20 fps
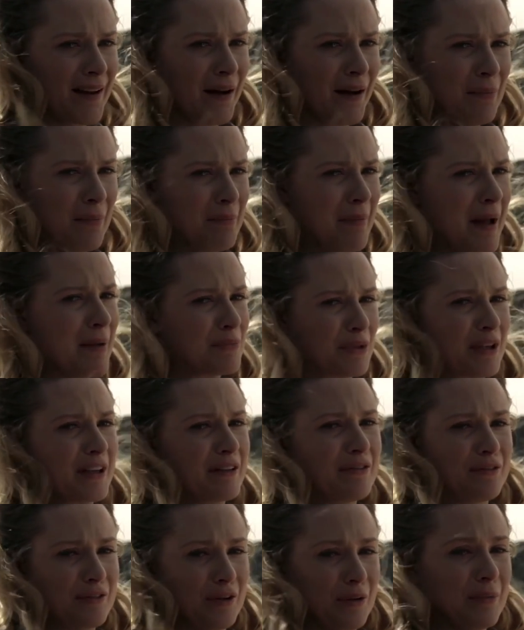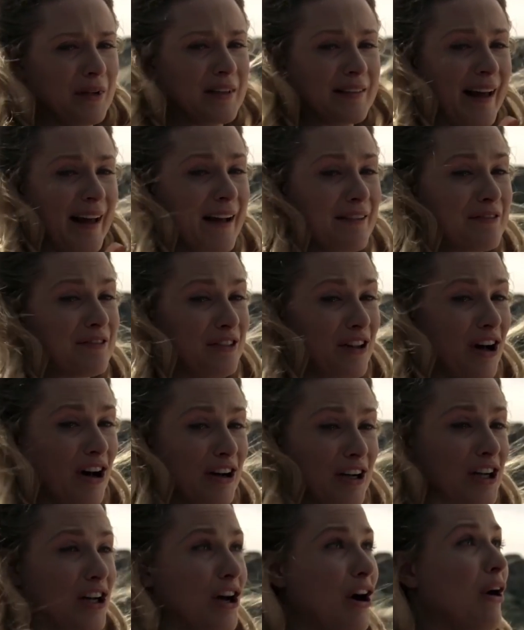a memory from a life
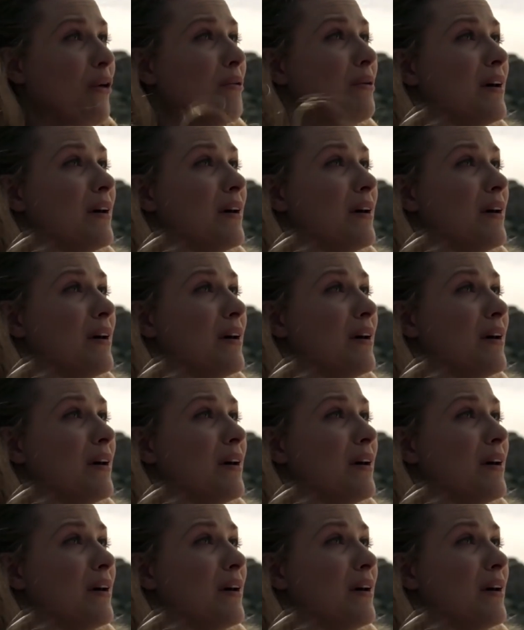long ago.